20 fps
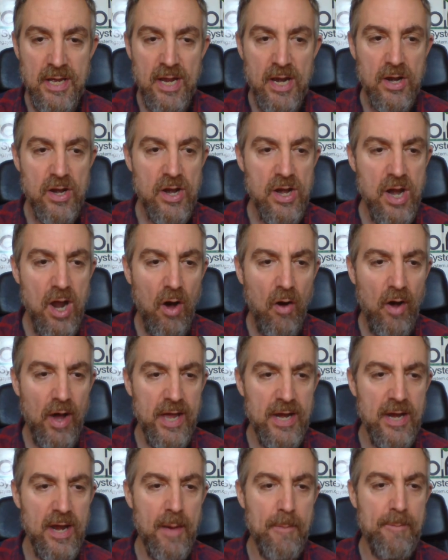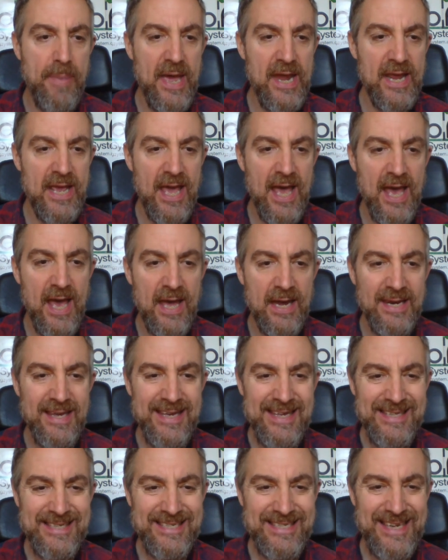Nine, Benyan.
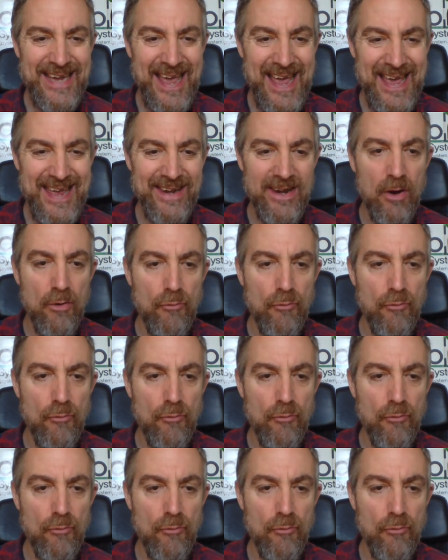Ten,